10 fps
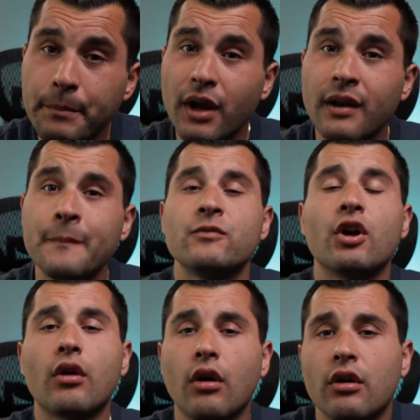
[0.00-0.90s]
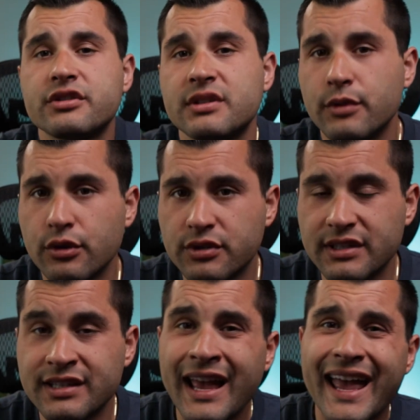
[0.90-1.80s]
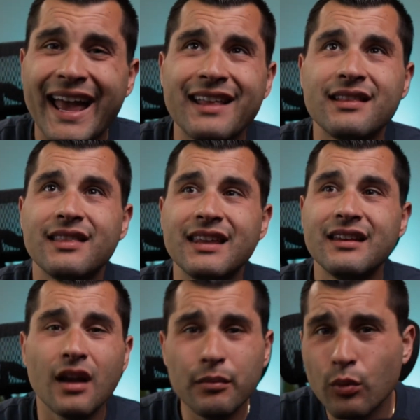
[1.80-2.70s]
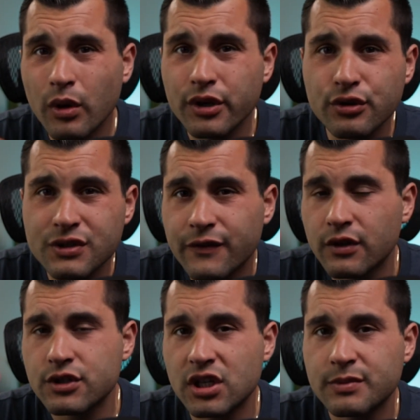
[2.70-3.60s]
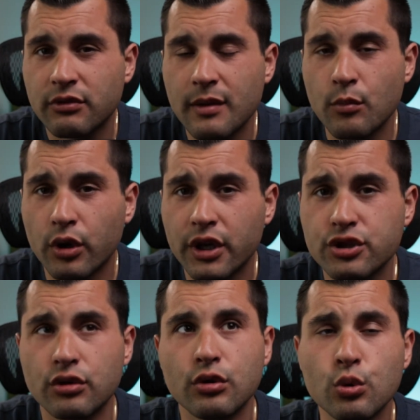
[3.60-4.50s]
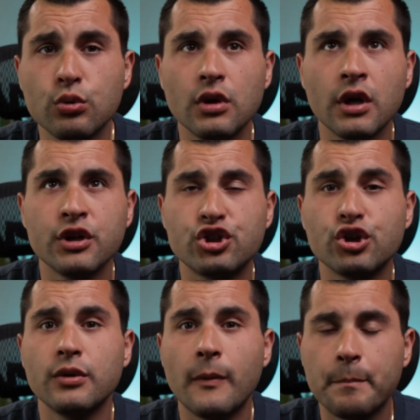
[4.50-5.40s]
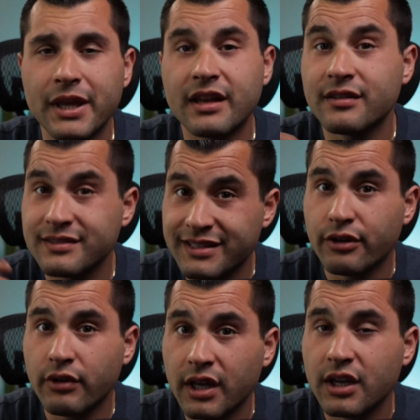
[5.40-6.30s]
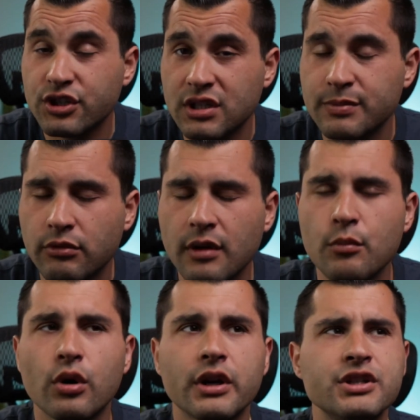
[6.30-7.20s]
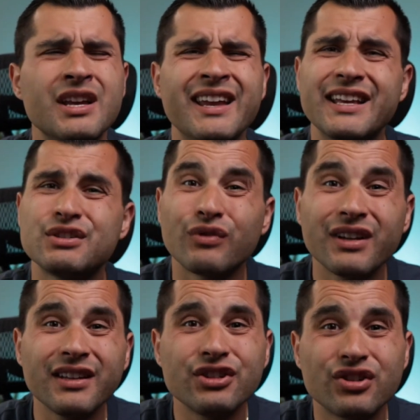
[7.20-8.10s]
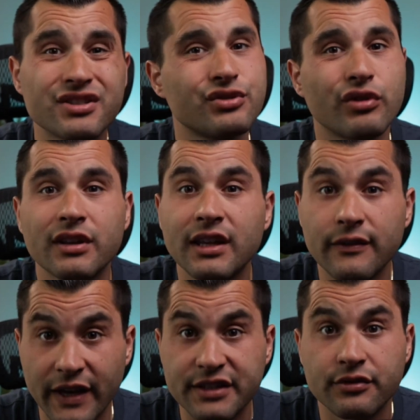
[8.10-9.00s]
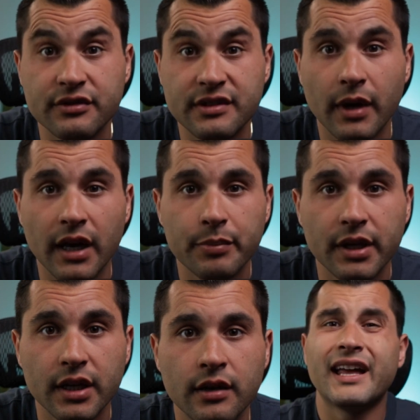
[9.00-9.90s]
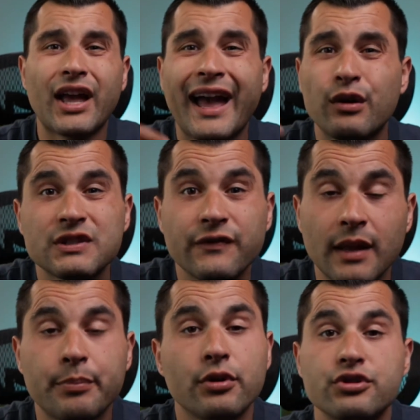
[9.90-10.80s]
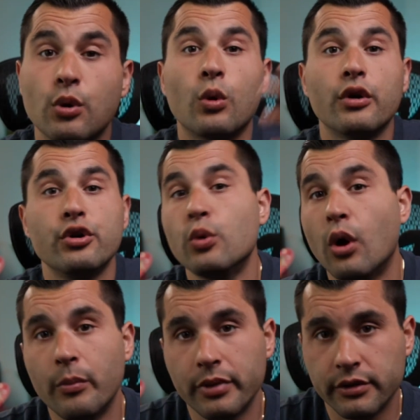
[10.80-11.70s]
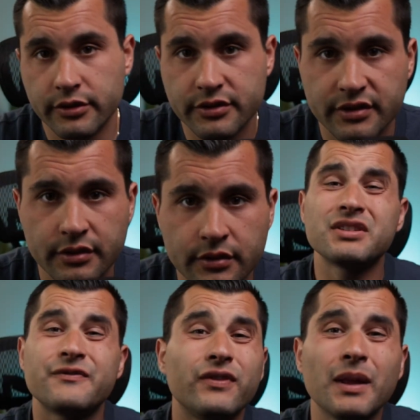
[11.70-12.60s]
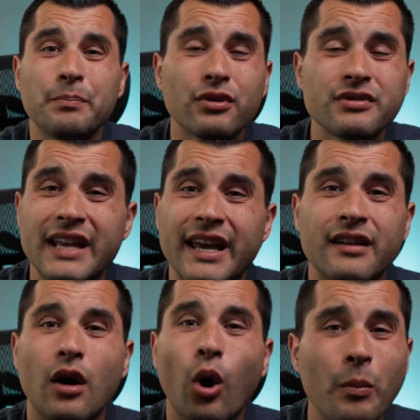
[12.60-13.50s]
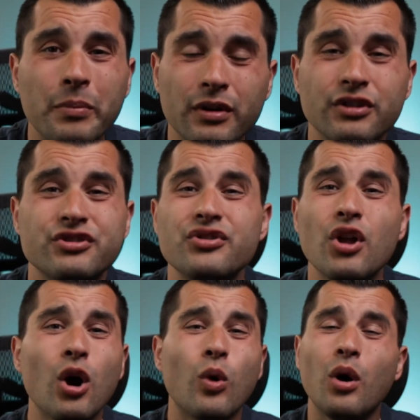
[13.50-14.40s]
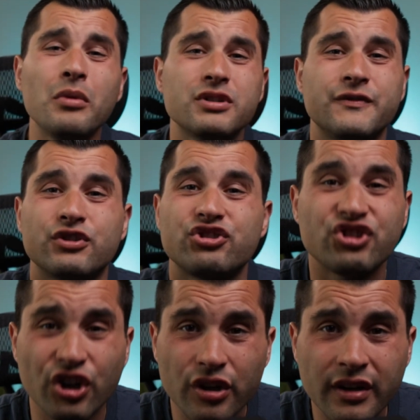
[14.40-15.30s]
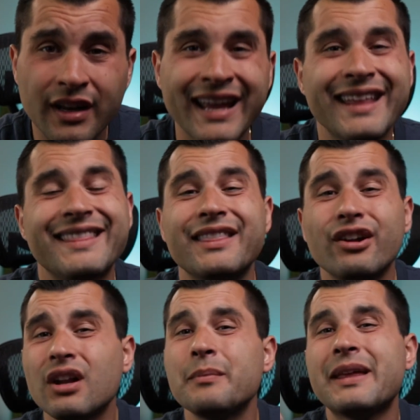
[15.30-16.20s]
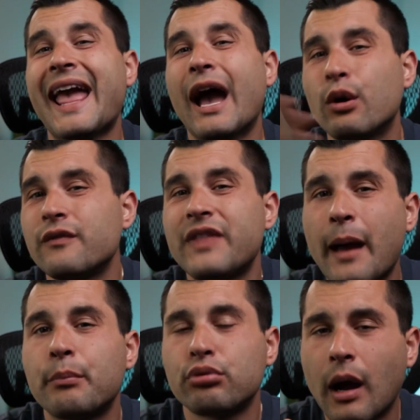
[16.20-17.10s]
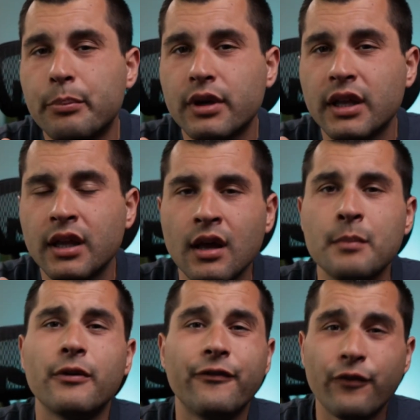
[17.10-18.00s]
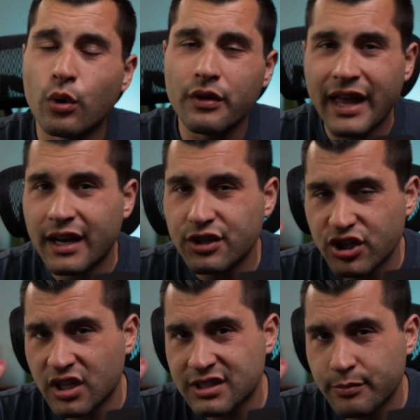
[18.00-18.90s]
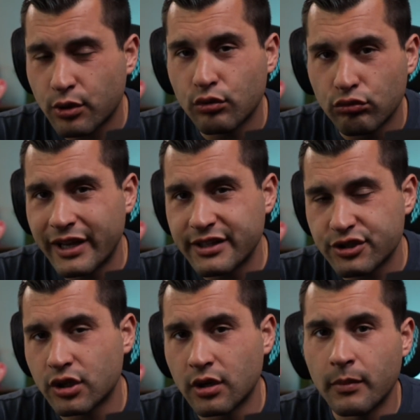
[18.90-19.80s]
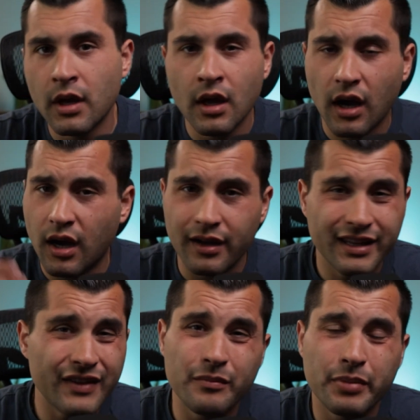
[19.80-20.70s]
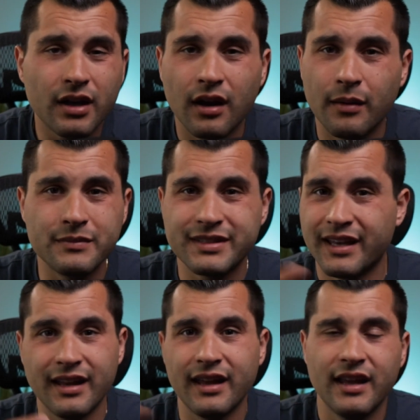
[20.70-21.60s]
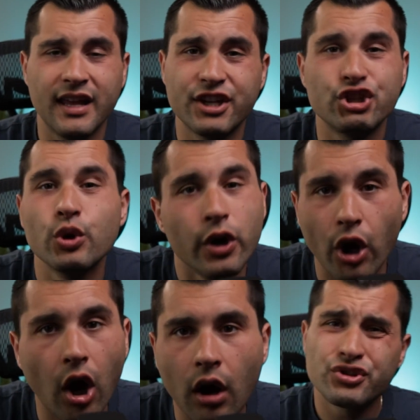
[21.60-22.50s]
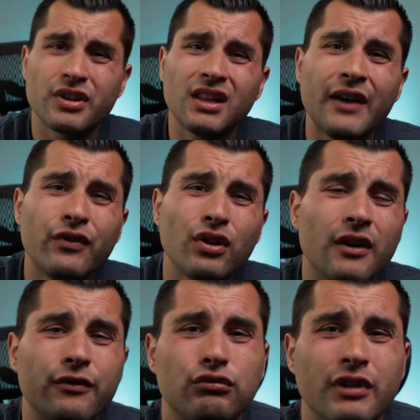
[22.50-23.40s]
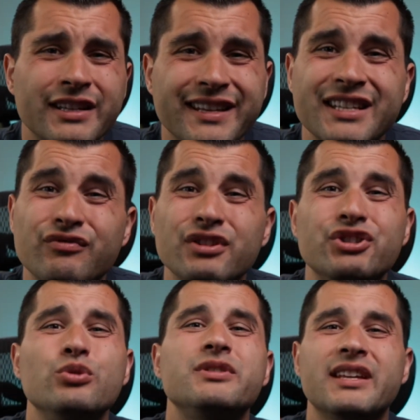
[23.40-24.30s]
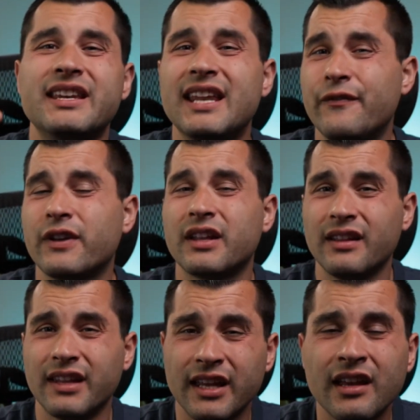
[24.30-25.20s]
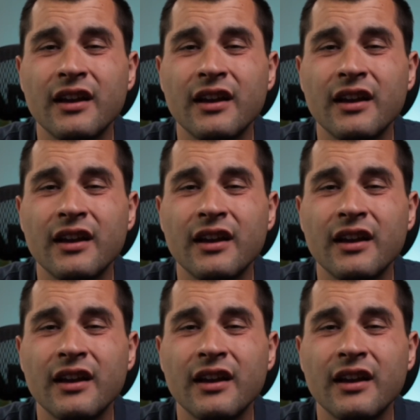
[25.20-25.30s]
But there are some uses. And the number one use for an adjustable rate mortgage, or who should be considering an adjustable rate mortgage, is really just strictly investors, in my opinion, like house flippers or new home builders. Because flippers and home builders know almost for certain that they're going to be out of that property before that adjustable rate term even becomes an issue at all. So the level of risk is reduced significantly